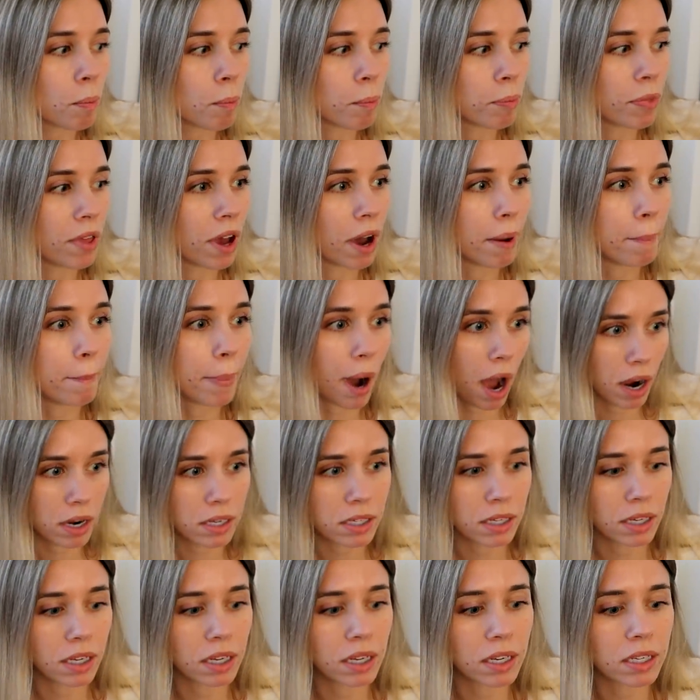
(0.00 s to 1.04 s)
the
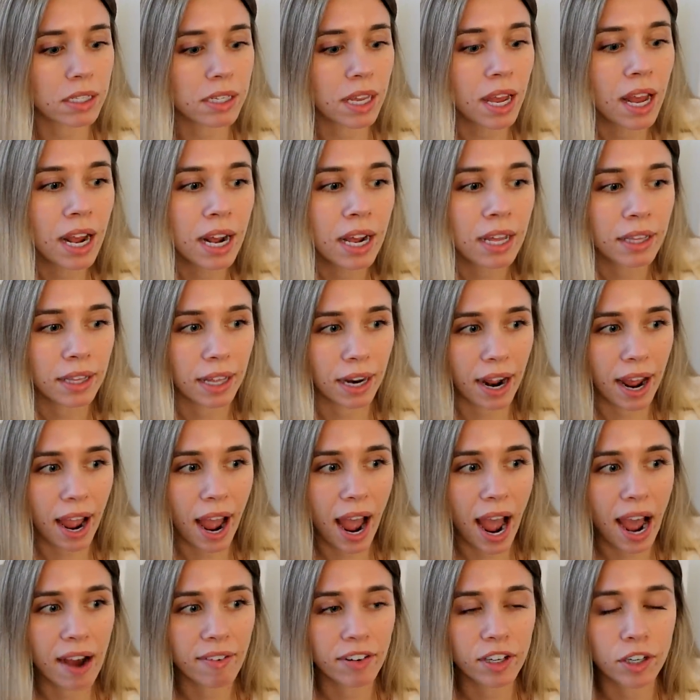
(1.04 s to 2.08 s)
boxes that I
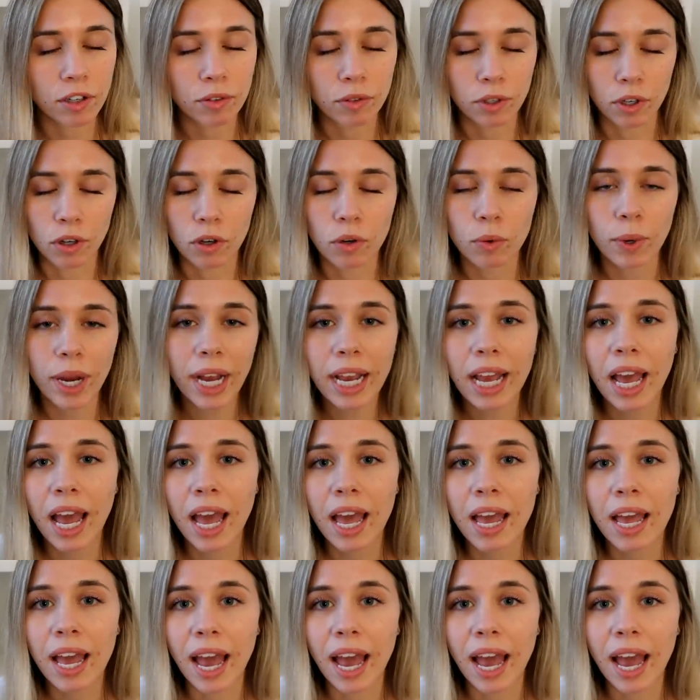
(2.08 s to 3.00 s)
have here real quick,